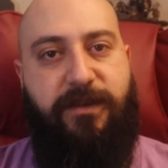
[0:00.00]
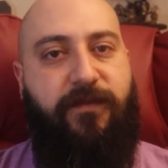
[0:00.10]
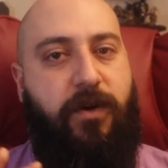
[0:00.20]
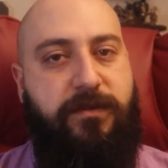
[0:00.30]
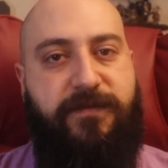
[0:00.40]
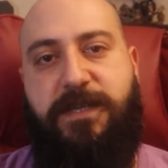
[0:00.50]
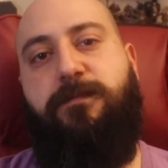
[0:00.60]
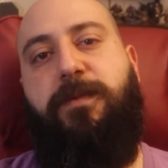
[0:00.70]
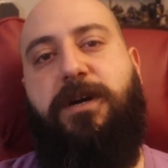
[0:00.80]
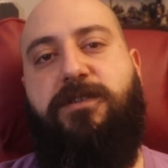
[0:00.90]
of all of these
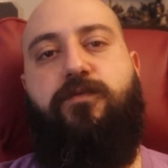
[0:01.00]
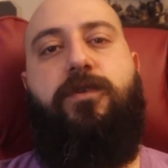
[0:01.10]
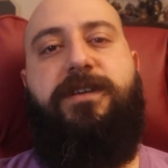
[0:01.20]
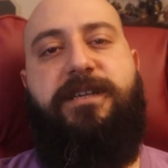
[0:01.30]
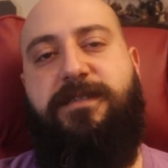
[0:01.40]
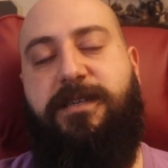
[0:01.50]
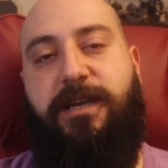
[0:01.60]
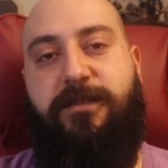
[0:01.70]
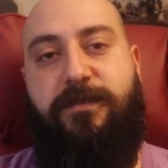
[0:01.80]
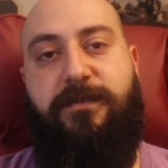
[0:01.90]
bugs working
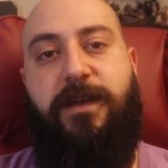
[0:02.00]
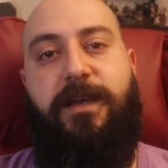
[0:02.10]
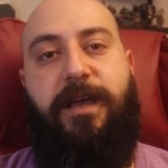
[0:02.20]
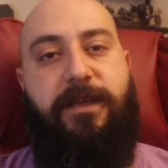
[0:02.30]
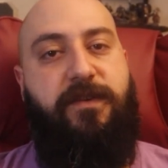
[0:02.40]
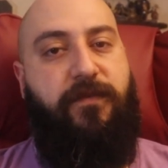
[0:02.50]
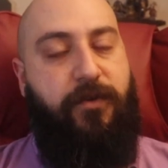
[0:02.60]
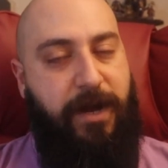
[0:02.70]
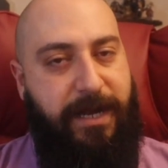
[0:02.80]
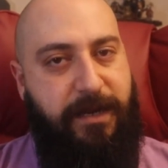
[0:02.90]
together and the
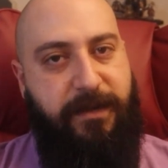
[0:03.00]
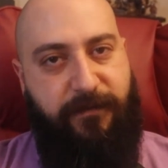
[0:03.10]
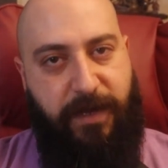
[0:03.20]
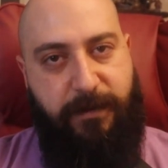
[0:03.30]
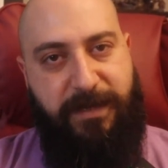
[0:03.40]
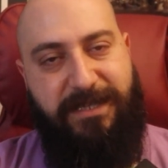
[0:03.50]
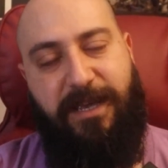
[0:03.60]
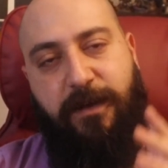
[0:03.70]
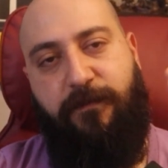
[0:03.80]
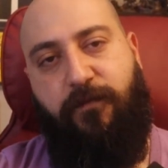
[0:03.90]
variety of enemies
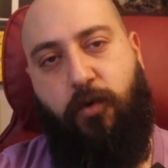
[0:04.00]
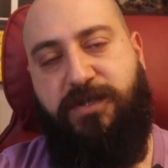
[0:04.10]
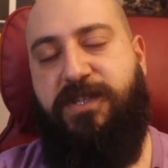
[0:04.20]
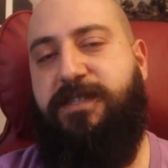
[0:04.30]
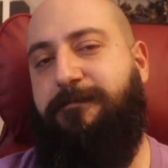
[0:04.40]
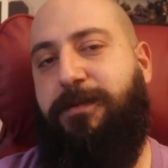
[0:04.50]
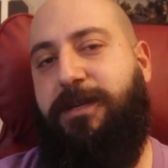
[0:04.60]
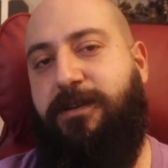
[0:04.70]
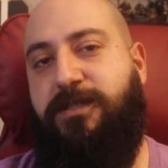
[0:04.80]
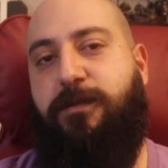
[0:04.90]
forces the
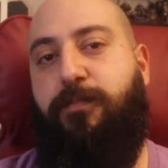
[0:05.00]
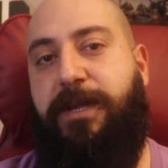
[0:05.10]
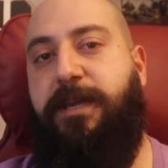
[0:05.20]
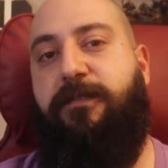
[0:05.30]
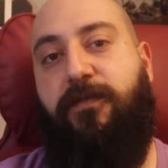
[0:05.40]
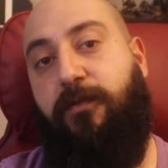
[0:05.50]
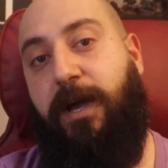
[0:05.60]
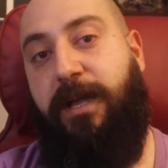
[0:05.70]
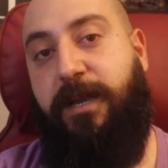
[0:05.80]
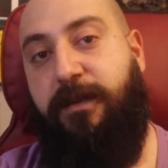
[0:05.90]
players to bring a
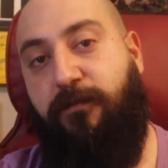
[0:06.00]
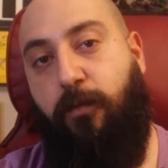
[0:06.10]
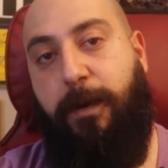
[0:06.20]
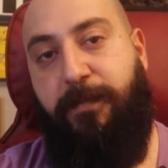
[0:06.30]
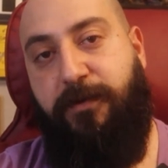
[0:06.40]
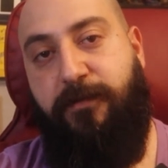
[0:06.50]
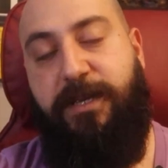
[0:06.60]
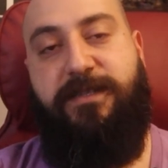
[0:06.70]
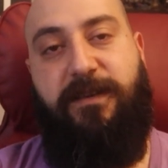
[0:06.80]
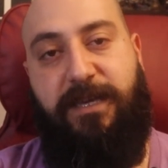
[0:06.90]
variety of
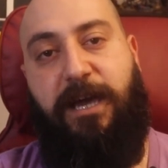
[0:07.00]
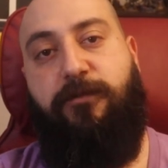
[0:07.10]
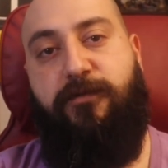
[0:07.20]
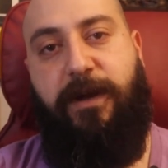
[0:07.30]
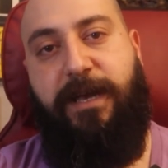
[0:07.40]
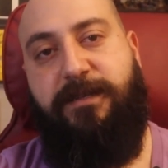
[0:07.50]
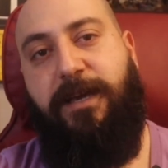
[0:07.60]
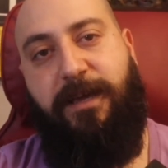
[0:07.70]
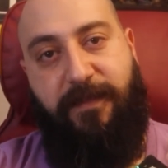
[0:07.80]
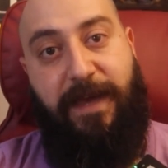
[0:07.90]
weaponry to counteract
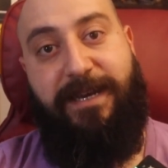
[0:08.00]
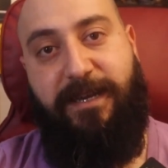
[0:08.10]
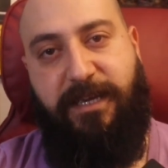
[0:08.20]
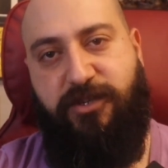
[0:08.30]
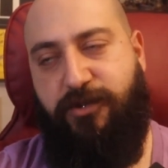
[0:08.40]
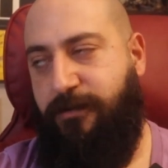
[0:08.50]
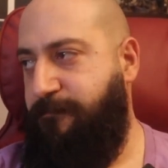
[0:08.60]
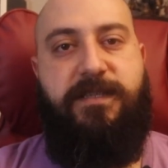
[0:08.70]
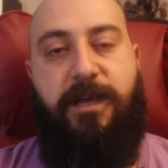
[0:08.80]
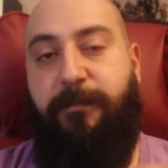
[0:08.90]
that danger.
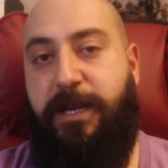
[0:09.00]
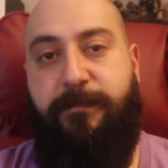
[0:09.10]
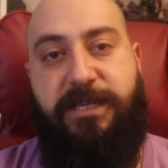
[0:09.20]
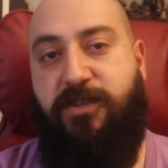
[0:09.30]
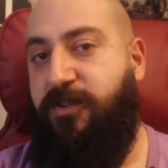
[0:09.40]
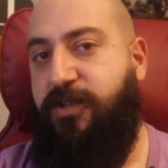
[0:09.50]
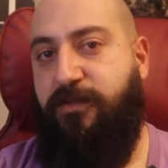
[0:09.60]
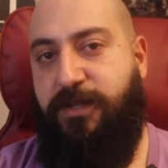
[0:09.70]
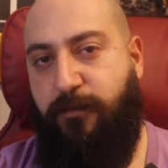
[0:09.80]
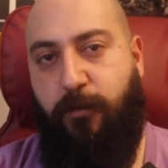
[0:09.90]
Some enemies are
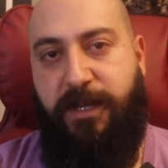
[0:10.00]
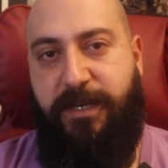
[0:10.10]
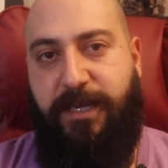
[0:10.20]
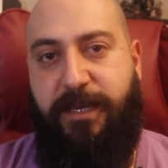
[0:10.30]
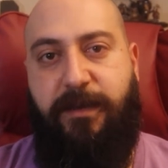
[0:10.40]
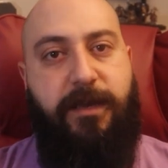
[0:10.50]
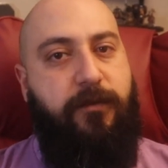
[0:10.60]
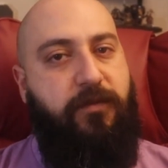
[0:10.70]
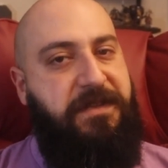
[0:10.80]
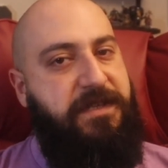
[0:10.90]
killed in 1 hit
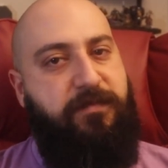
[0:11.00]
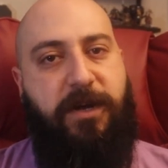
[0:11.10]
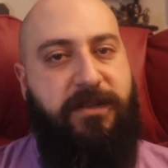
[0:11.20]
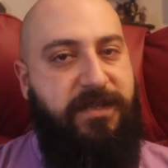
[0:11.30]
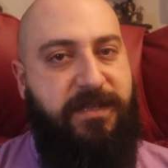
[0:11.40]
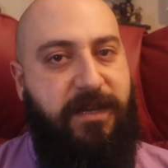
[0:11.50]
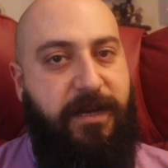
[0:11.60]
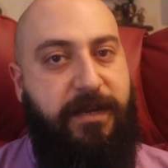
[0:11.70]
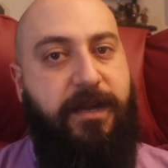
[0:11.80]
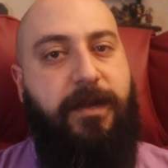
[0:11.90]
with the smallest
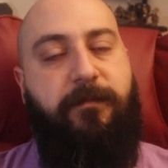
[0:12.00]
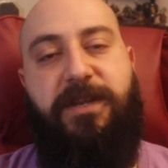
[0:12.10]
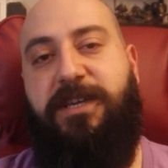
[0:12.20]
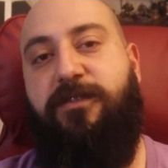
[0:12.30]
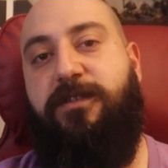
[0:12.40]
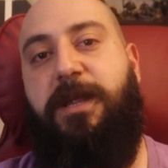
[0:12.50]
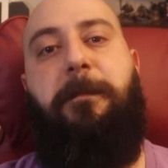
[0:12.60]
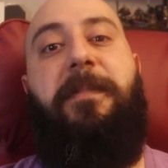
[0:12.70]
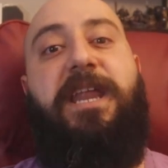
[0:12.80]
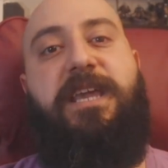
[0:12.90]
gun, but killed
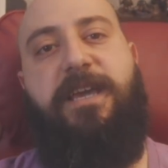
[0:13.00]
in many